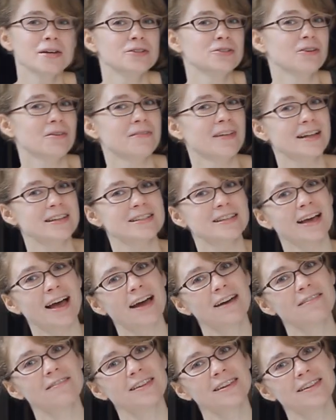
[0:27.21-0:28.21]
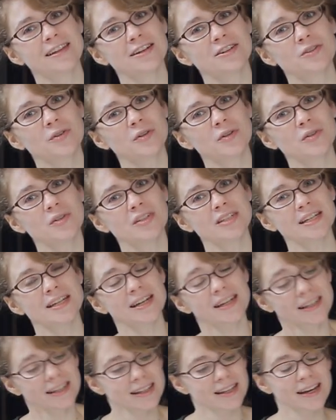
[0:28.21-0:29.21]
So if that's the kind of thing that you're
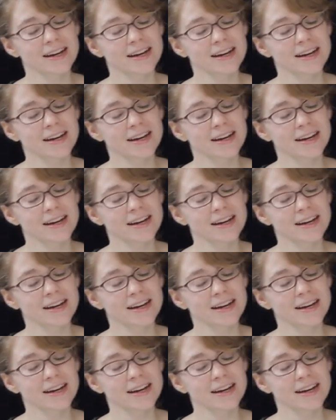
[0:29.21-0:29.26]
interested in,